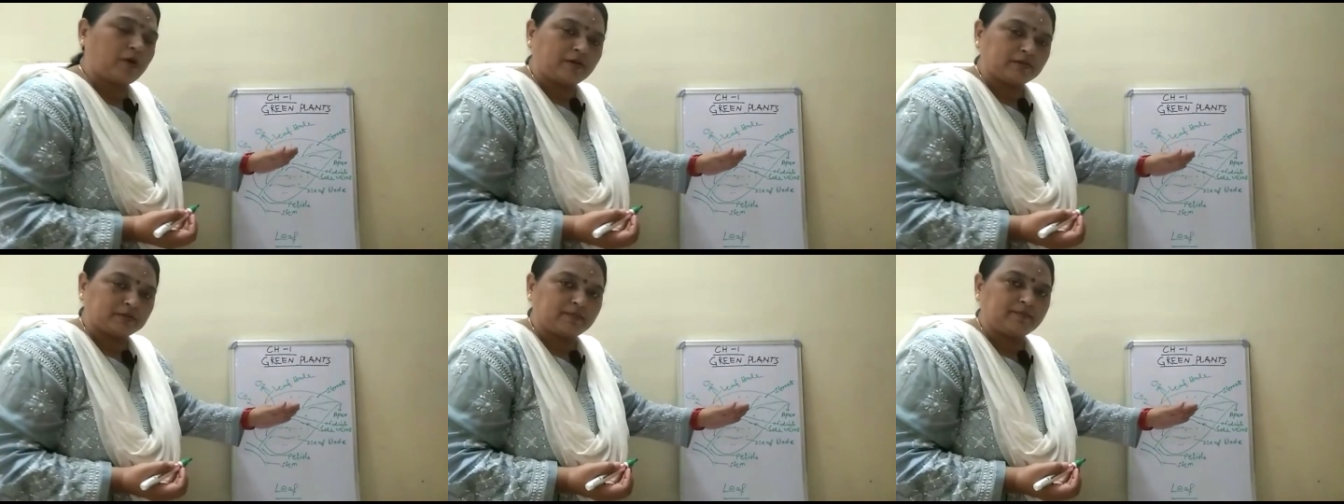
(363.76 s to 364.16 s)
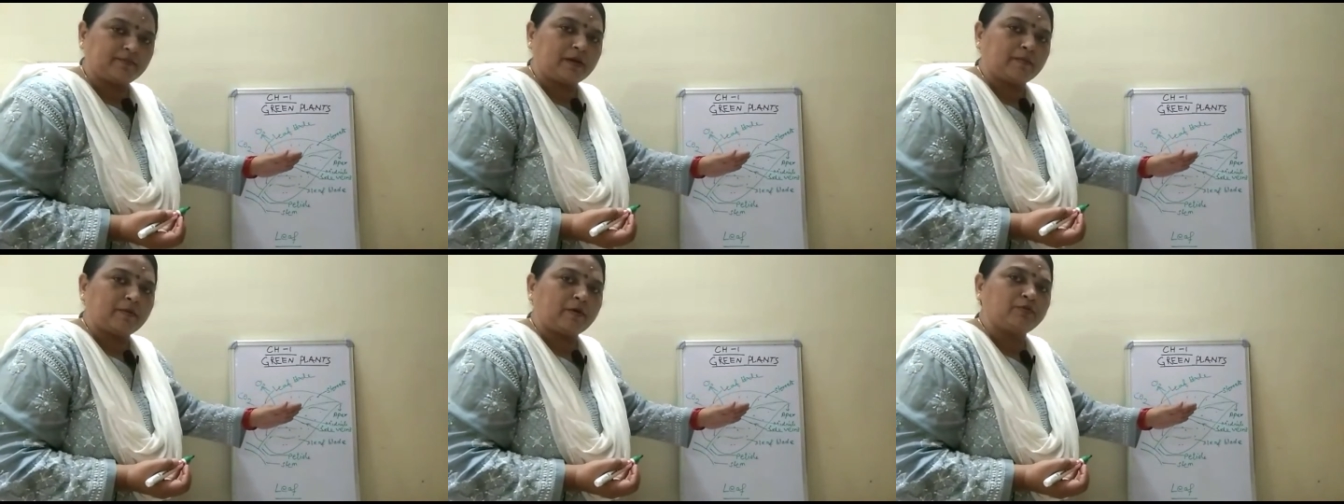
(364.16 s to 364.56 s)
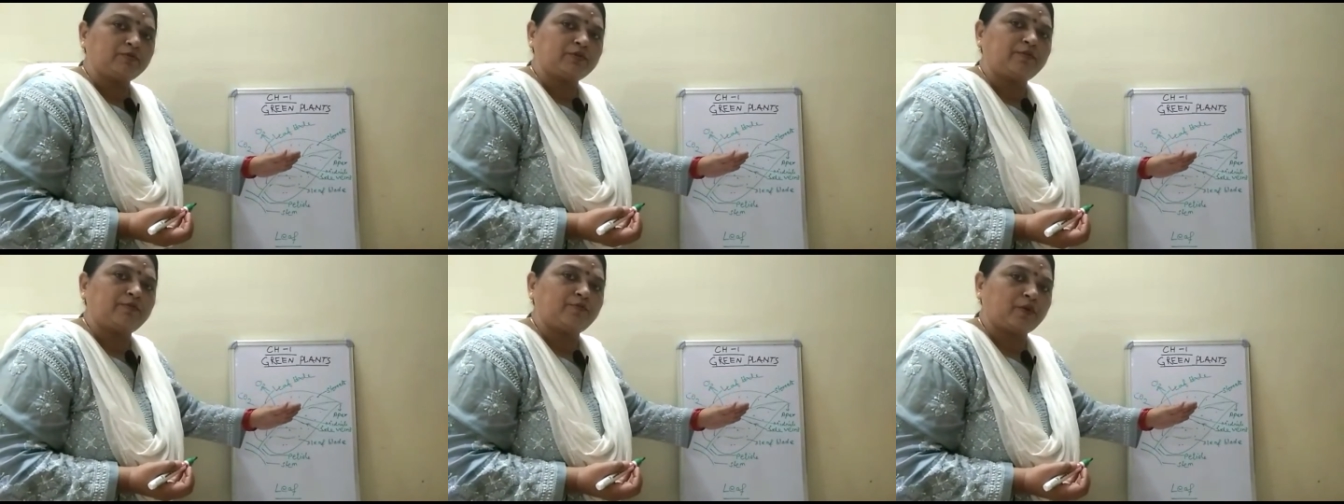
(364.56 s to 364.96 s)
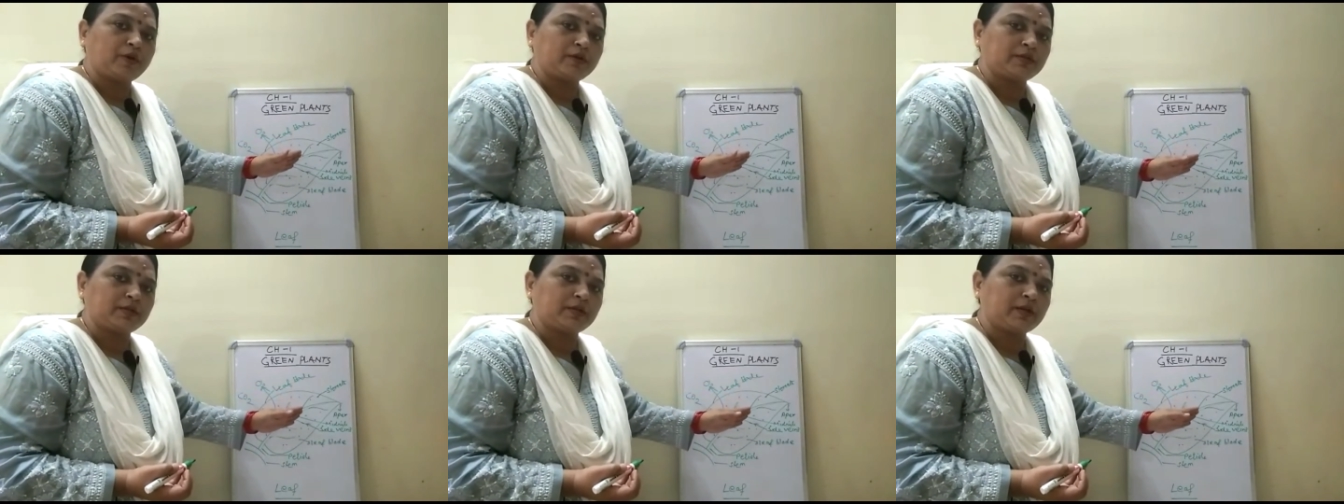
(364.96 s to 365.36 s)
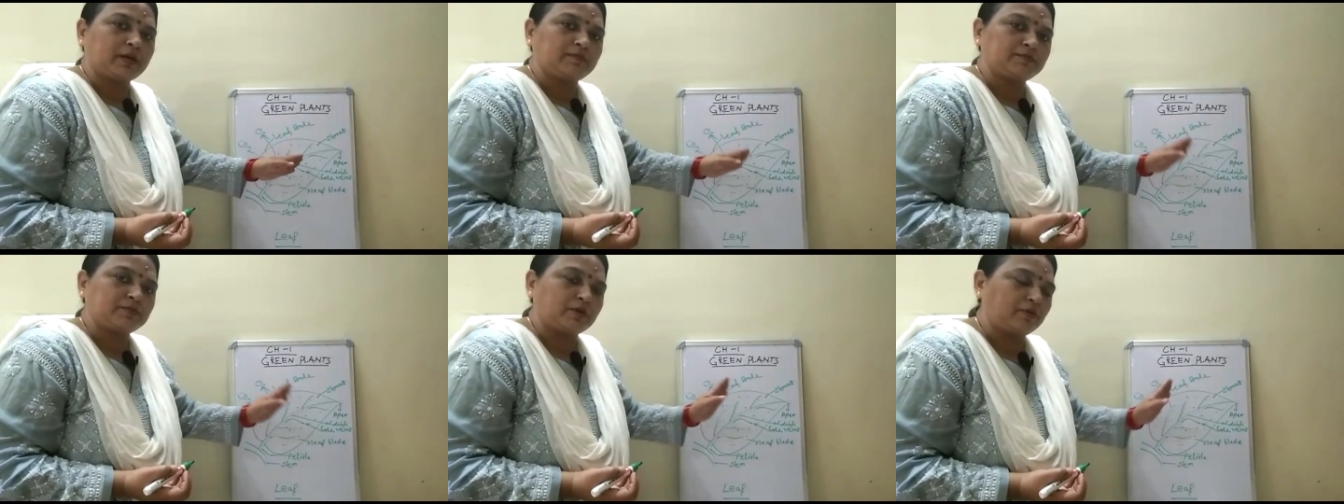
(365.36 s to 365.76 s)
some amount of water
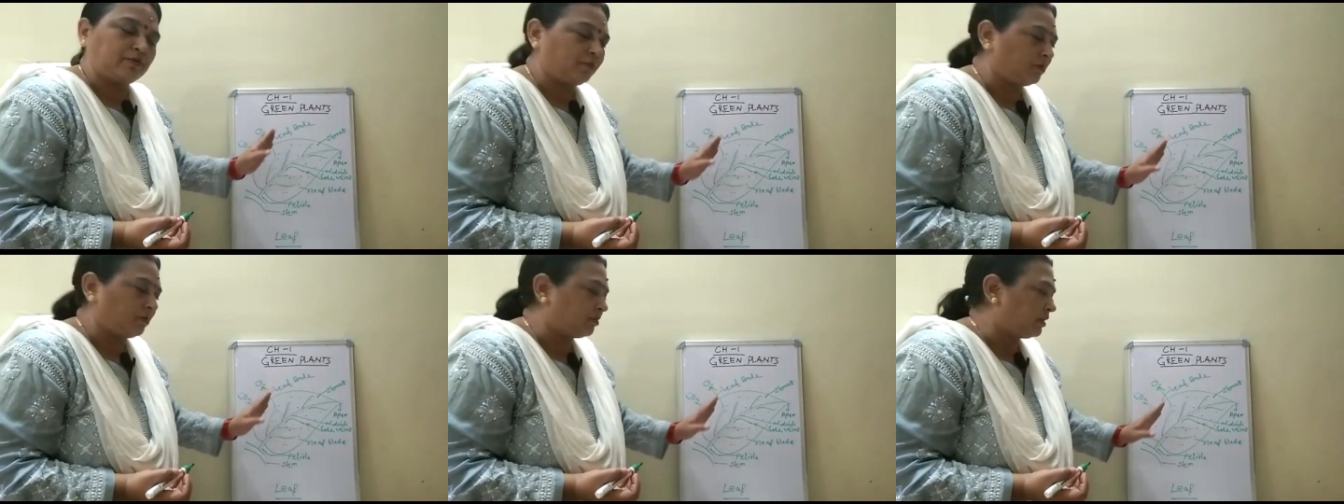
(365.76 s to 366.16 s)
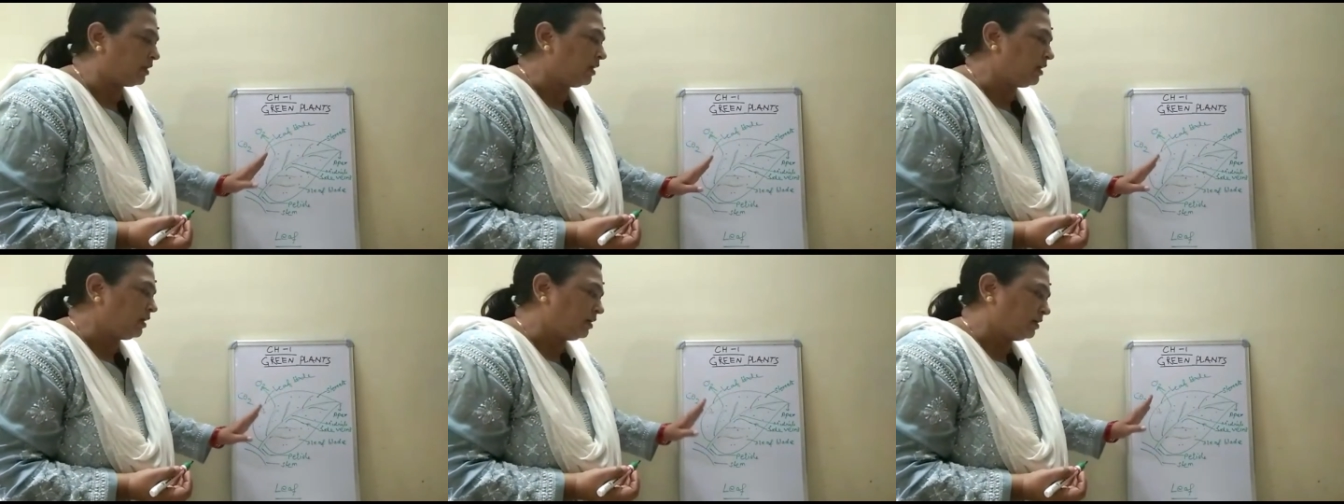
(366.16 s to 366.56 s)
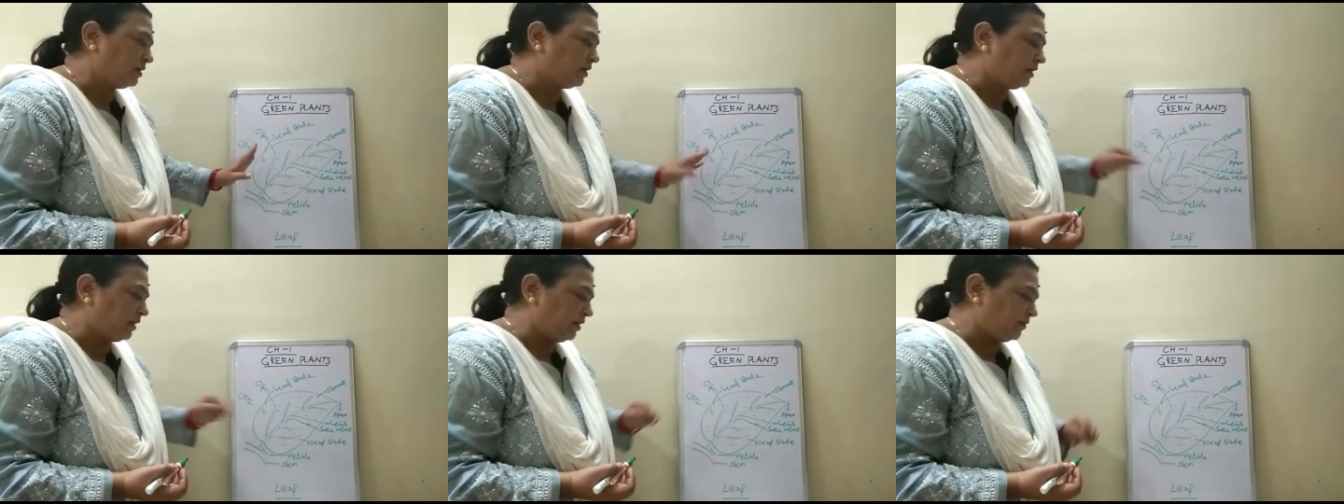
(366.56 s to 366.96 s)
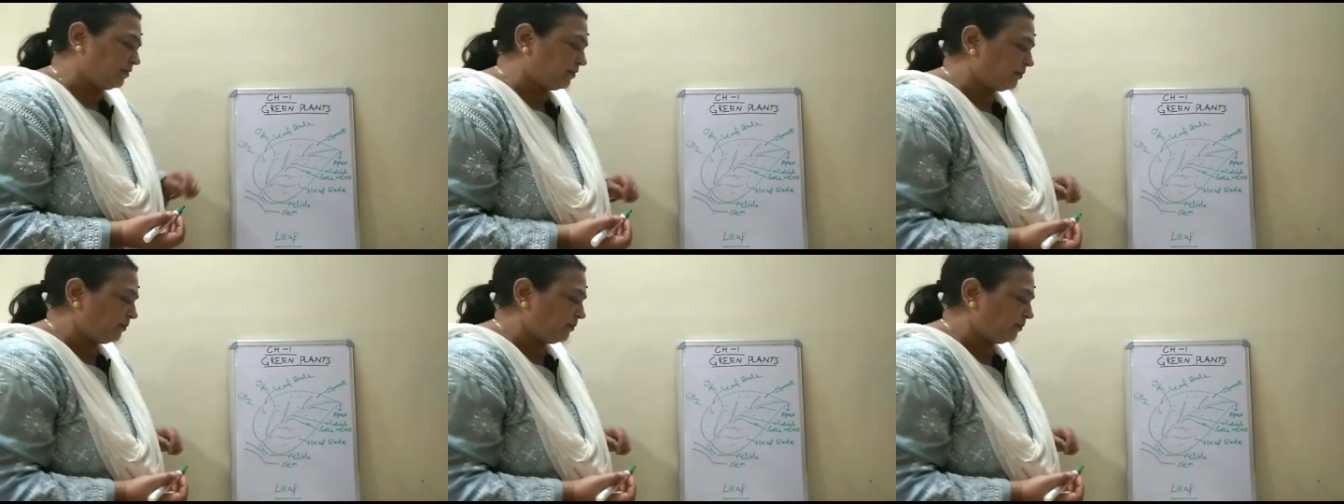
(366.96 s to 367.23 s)
comes out from the leaf.